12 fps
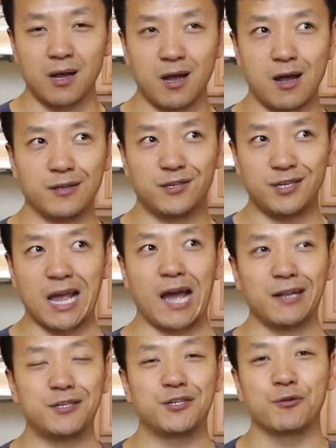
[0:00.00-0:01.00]
a
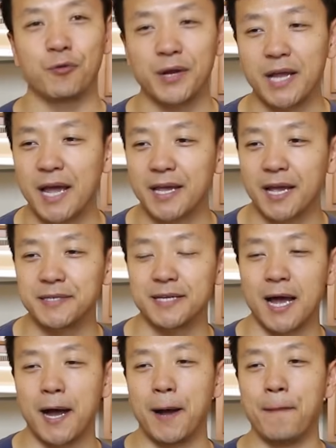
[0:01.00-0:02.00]
sad story, I
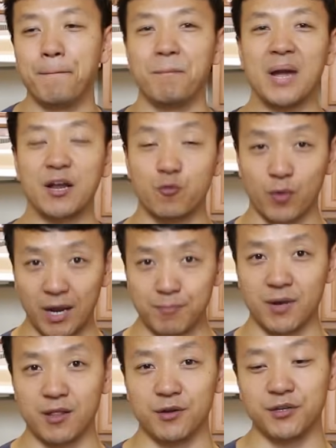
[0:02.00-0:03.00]
guess. My
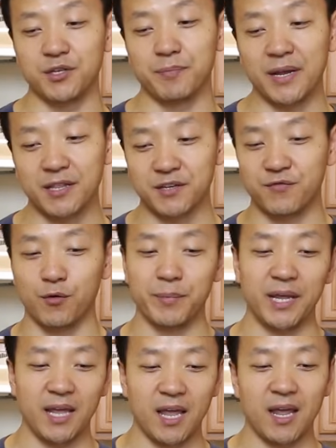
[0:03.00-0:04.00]
grandmother used to make this for
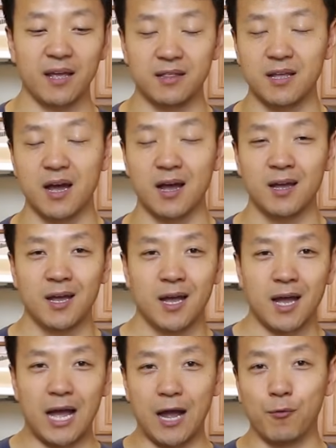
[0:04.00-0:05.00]
me, and
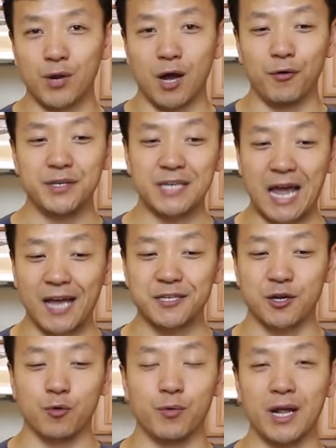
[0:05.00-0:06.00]
I would always
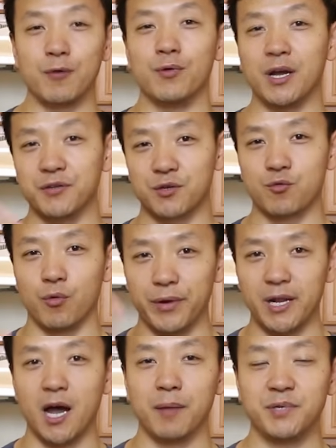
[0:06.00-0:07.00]
ask her when I was
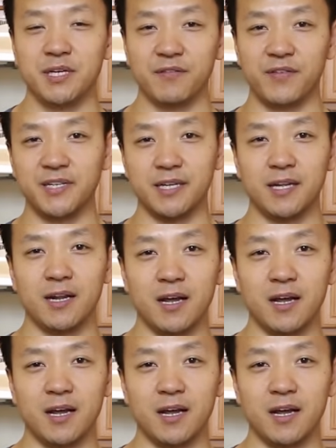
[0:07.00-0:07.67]
growing up. She visited